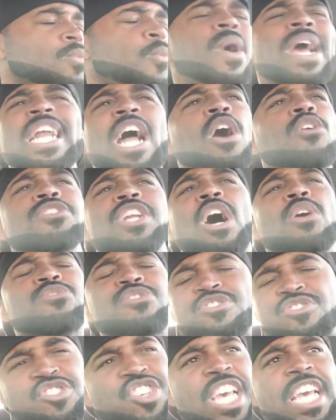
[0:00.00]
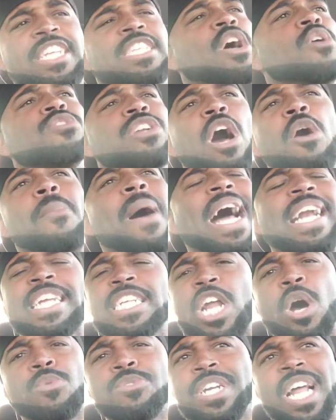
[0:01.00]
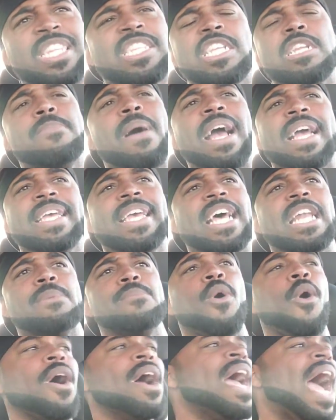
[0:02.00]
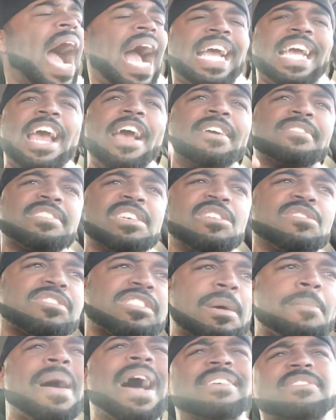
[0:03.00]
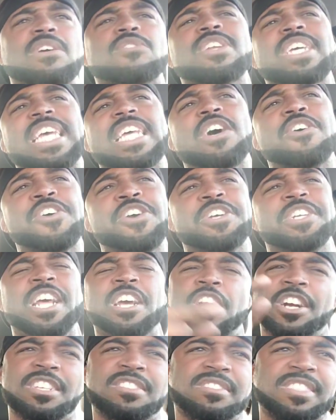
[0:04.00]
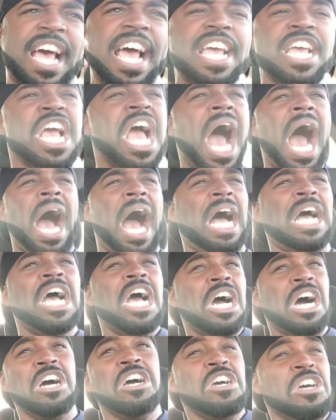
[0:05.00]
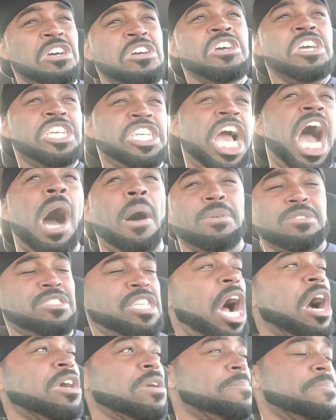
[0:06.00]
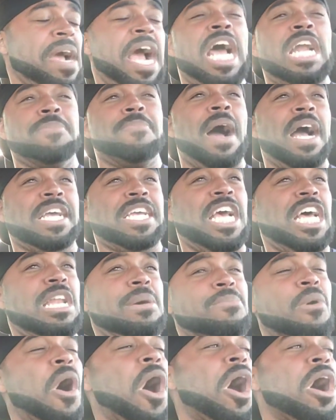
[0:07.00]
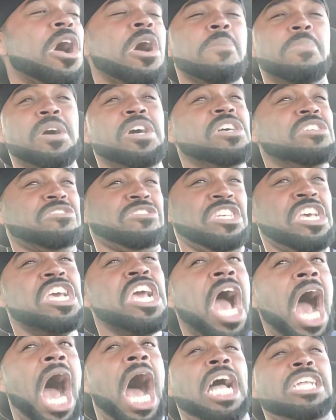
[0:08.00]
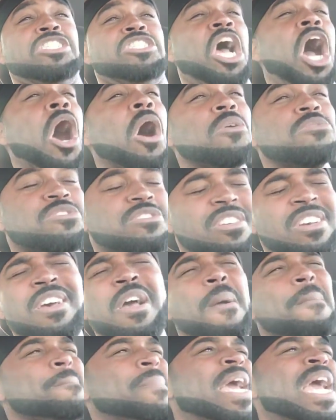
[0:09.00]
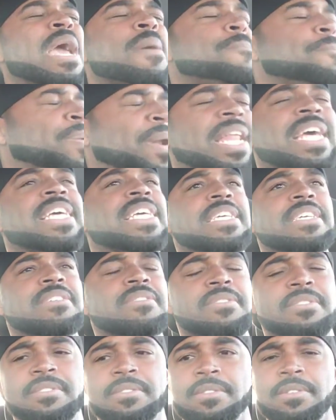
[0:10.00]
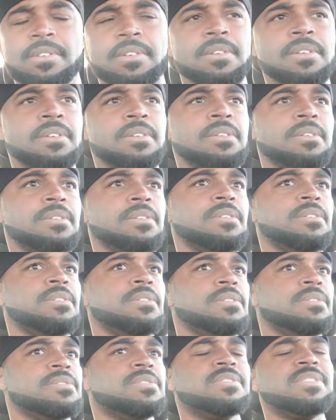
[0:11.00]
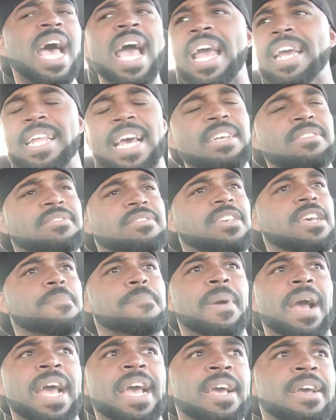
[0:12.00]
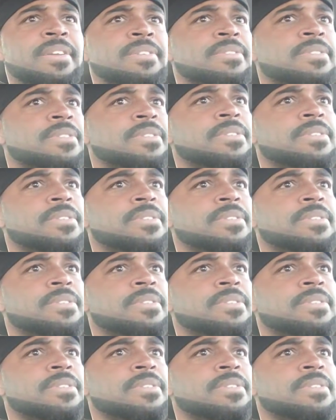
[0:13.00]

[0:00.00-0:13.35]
We don't know shit. No, nobody know nothing about Kellen Moore. I guarantee you, somebody's going to get up here and they're going to say, y'all was talking bad about Kellen Moore, but see, I told you. Man, please. Say that shit, man.